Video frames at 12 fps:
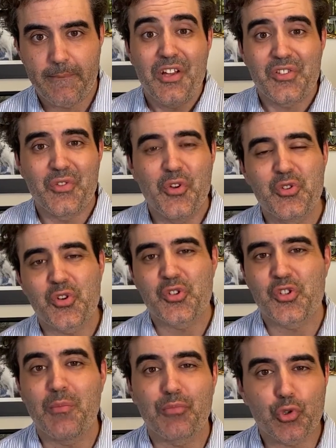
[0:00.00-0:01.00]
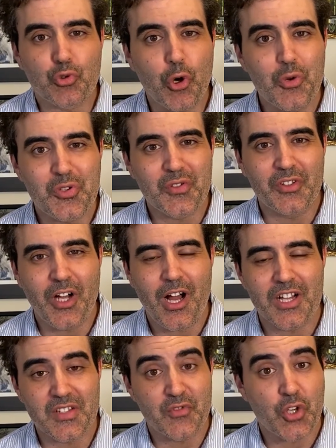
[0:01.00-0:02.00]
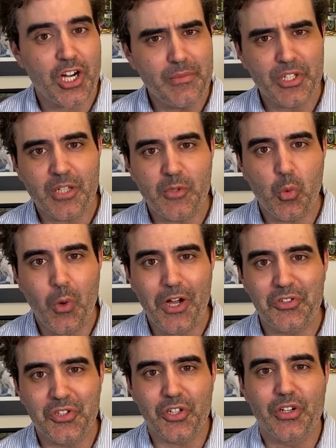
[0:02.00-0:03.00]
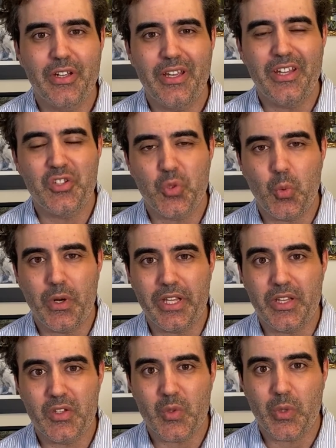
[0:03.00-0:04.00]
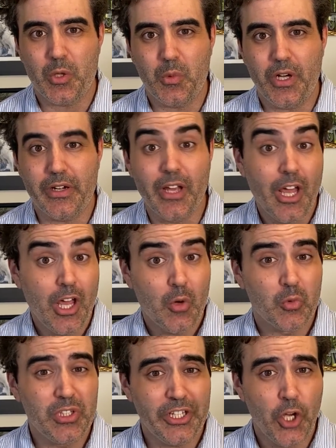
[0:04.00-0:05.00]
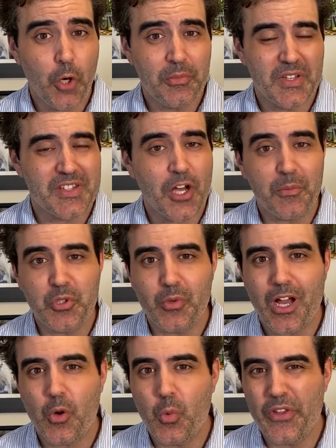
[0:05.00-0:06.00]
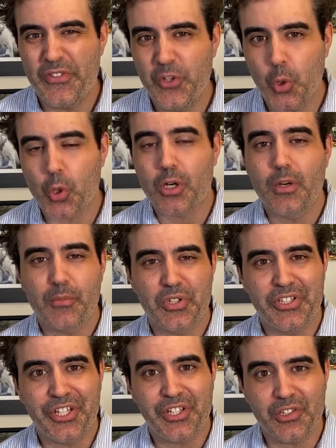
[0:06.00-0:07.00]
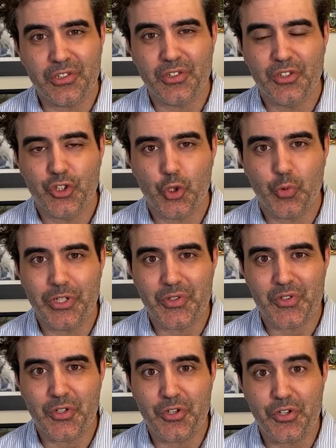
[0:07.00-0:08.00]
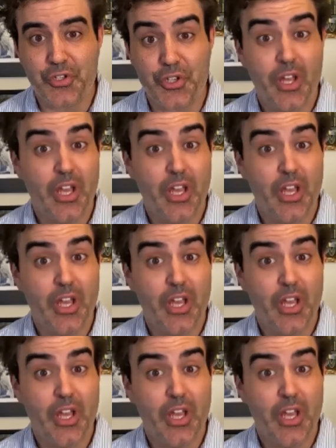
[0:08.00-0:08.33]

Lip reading: So those are some pros and cons of trying to become a welder in 2021. Really hope this helped you out with your particular career search.